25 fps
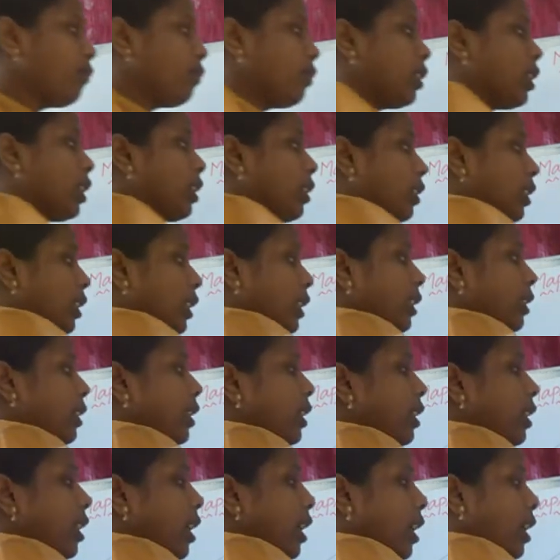the
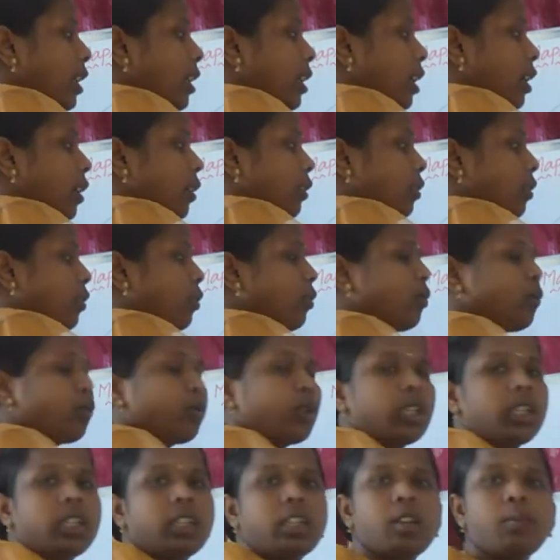tilted area, so
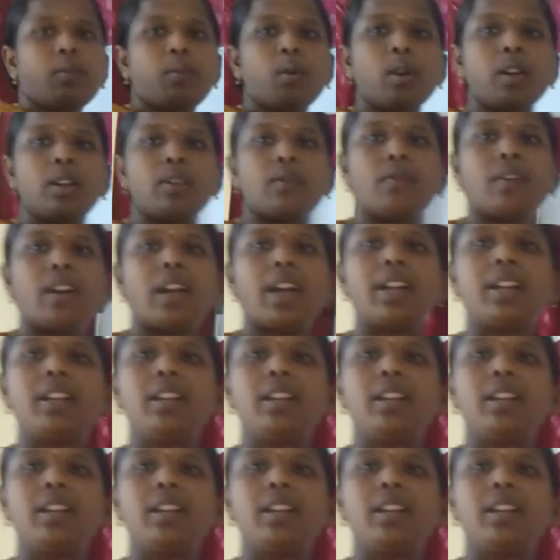23.5